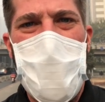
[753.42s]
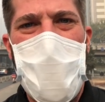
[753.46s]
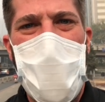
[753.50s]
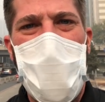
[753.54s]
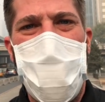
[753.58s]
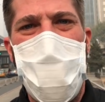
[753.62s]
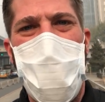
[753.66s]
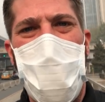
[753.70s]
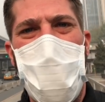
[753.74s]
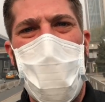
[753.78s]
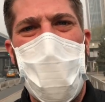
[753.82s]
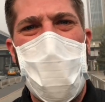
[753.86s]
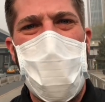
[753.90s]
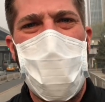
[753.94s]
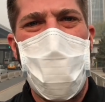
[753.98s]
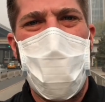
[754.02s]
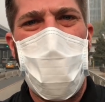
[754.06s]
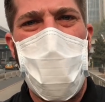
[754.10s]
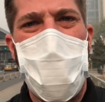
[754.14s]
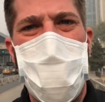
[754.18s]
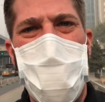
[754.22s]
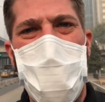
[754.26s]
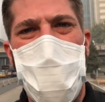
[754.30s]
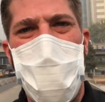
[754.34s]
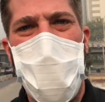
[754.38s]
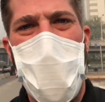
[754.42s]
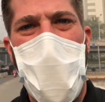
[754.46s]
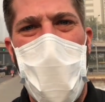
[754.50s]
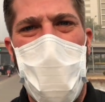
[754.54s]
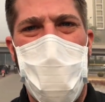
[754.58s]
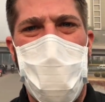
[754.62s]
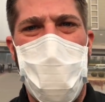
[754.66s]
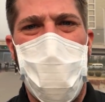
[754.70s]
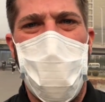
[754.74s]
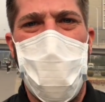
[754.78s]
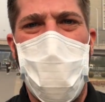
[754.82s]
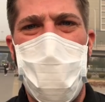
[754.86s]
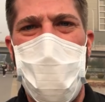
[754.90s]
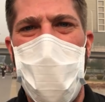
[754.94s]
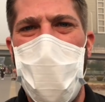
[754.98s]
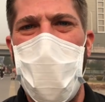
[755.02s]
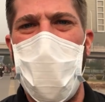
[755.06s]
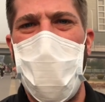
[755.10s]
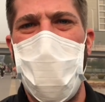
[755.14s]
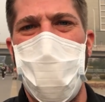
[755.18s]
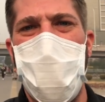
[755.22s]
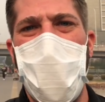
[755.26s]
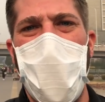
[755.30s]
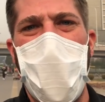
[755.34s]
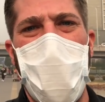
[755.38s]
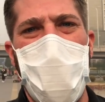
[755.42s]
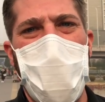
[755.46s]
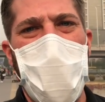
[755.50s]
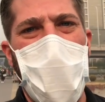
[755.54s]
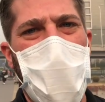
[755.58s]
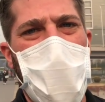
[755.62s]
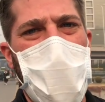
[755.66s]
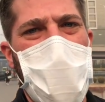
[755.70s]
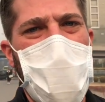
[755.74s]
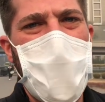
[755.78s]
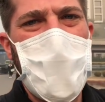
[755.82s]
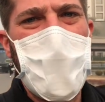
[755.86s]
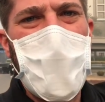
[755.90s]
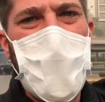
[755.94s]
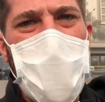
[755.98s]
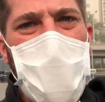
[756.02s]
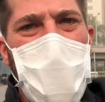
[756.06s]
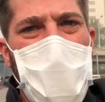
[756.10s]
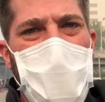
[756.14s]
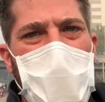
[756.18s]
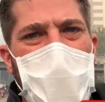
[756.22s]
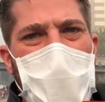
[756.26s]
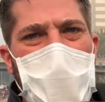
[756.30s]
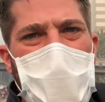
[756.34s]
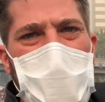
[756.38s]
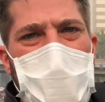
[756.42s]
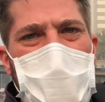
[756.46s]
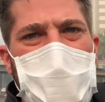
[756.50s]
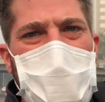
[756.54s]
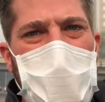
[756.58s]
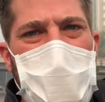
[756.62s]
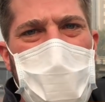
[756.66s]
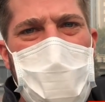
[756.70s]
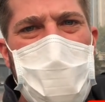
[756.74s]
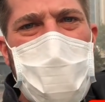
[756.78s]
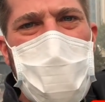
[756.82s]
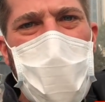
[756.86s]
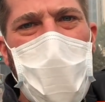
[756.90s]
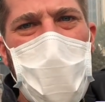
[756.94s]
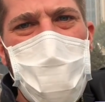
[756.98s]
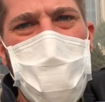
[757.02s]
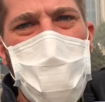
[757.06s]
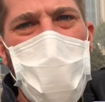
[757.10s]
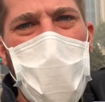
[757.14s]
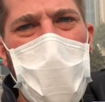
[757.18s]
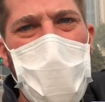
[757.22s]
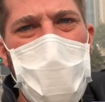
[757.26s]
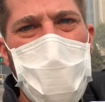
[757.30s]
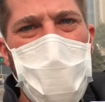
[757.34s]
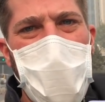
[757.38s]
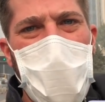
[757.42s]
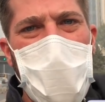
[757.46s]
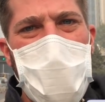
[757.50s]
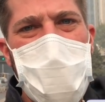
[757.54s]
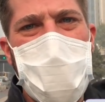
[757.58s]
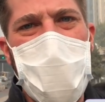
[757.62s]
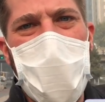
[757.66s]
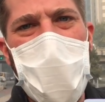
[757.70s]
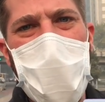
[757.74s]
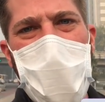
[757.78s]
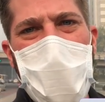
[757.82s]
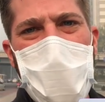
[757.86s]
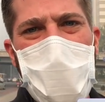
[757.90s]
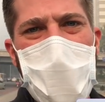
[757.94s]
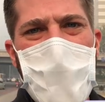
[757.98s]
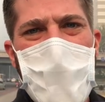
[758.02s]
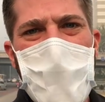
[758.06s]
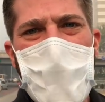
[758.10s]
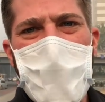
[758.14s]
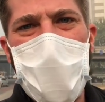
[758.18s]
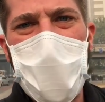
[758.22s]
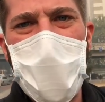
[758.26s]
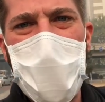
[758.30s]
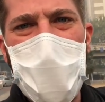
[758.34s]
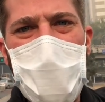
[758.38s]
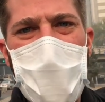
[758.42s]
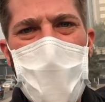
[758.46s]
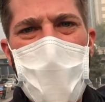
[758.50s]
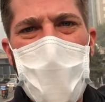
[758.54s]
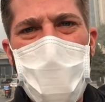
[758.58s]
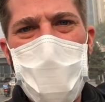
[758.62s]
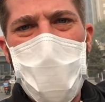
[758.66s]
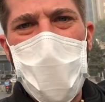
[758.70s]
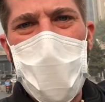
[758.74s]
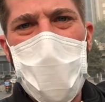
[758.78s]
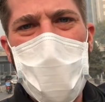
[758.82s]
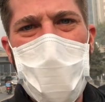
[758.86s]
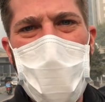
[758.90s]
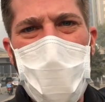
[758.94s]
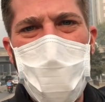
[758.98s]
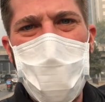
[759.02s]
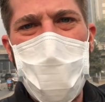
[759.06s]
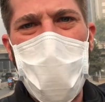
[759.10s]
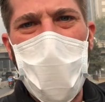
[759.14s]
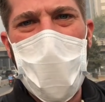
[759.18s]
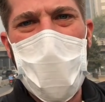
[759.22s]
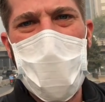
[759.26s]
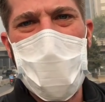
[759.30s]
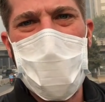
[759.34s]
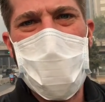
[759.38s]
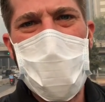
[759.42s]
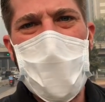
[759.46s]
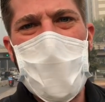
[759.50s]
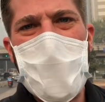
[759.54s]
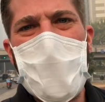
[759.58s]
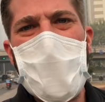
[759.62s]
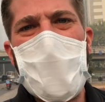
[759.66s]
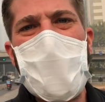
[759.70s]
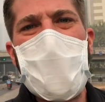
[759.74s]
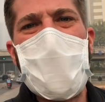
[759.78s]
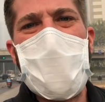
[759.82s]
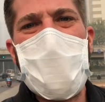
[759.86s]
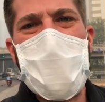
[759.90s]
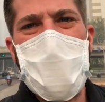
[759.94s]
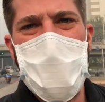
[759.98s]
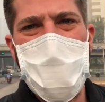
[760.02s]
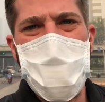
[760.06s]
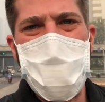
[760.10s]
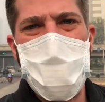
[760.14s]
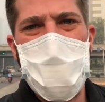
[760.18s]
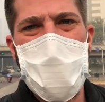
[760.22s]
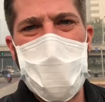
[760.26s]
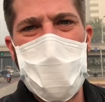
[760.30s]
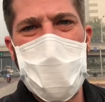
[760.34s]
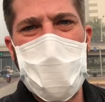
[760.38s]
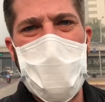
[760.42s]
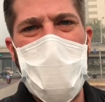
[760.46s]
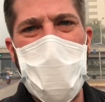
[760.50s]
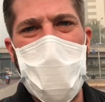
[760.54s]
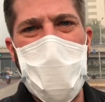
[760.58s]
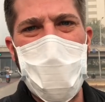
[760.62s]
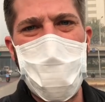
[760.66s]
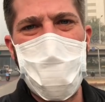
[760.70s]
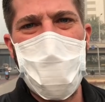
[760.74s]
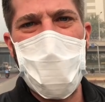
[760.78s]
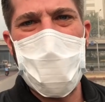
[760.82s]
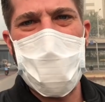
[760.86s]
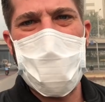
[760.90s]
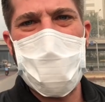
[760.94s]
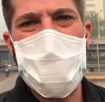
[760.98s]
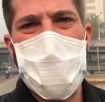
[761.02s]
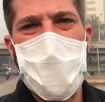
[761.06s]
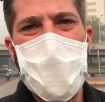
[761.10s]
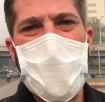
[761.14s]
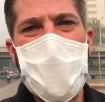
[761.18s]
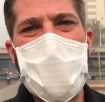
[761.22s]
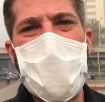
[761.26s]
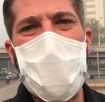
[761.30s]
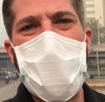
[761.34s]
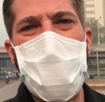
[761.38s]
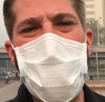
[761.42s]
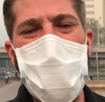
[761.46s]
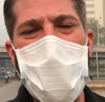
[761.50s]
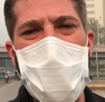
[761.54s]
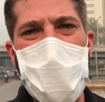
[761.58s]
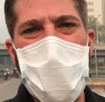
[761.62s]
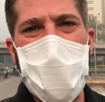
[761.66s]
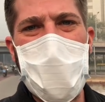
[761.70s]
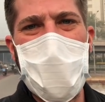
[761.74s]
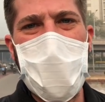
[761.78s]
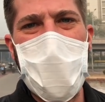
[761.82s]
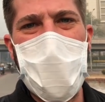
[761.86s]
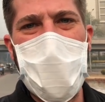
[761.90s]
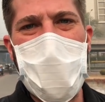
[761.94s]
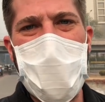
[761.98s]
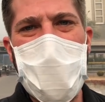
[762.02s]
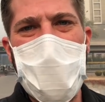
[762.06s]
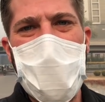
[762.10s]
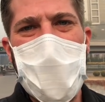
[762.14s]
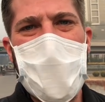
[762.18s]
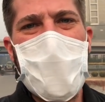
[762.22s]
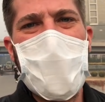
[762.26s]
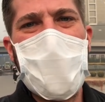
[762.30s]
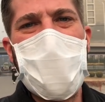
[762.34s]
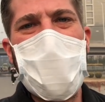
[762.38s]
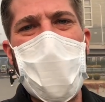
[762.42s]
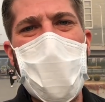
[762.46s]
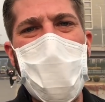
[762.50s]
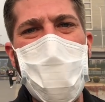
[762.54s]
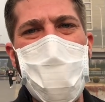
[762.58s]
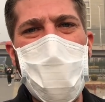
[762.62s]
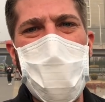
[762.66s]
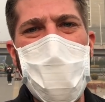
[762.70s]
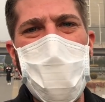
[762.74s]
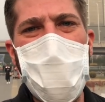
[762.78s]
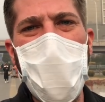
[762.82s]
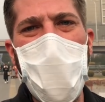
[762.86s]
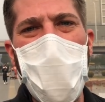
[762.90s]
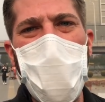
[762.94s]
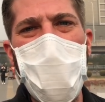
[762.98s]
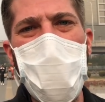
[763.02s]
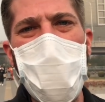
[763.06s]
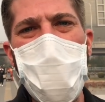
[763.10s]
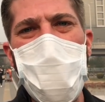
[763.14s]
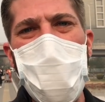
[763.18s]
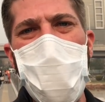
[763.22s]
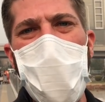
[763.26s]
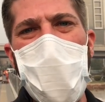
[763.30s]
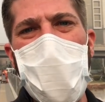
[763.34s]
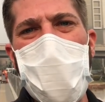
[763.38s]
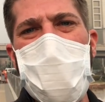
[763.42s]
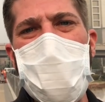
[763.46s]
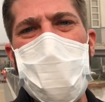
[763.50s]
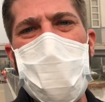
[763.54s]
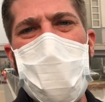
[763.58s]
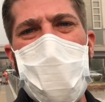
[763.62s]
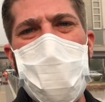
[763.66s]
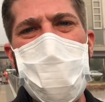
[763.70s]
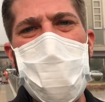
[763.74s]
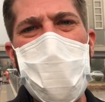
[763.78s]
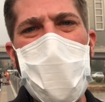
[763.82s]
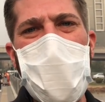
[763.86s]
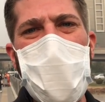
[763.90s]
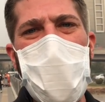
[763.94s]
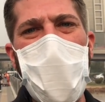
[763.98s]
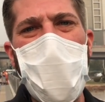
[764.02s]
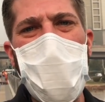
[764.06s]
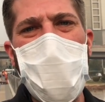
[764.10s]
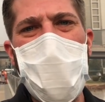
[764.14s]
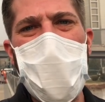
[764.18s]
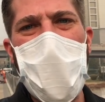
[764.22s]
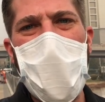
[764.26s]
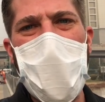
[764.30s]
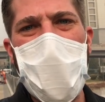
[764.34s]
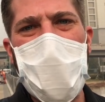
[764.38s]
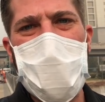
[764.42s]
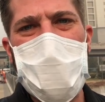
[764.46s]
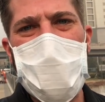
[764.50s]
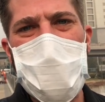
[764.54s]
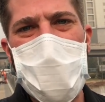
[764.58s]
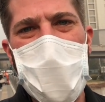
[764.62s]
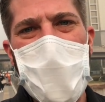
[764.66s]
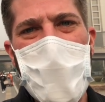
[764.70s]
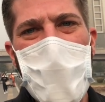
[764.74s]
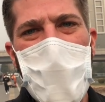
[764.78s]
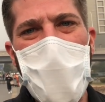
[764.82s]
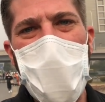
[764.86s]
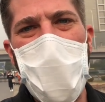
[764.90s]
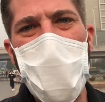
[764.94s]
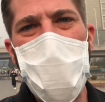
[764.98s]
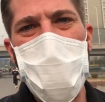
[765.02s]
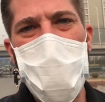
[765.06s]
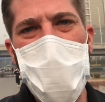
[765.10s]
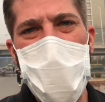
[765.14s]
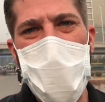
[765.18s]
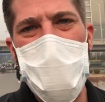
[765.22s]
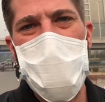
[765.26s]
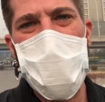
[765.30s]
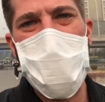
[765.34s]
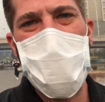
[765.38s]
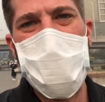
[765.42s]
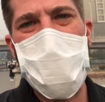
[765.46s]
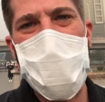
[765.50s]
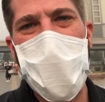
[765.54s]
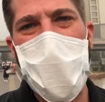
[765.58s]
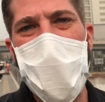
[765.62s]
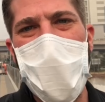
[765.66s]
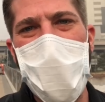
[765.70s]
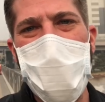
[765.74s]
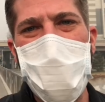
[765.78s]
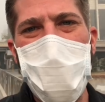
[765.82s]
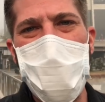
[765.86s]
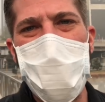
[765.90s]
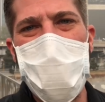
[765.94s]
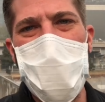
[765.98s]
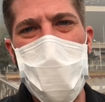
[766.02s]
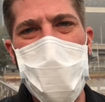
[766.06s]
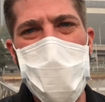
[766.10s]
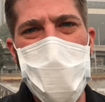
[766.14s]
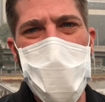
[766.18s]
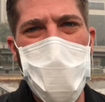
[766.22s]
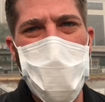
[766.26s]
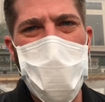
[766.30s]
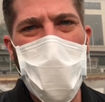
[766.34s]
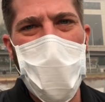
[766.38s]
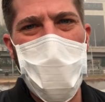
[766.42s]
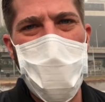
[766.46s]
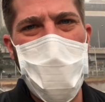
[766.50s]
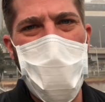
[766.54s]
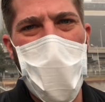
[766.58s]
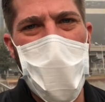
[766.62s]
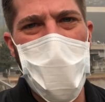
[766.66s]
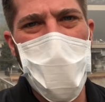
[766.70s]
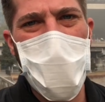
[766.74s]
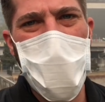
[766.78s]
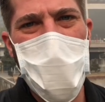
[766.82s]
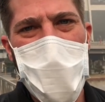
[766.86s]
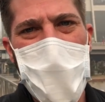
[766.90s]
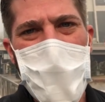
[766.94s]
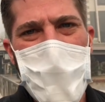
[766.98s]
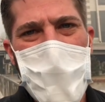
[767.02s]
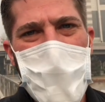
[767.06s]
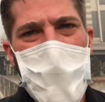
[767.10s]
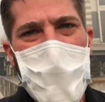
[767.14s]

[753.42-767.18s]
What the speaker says: If you like what I'm doing out here and you haven't already, go ahead, hit that sub button right there. Ring the bell, leave me a comment, give me a like, let me know where you want to see me go next. Hopefully the air will be a little bit better.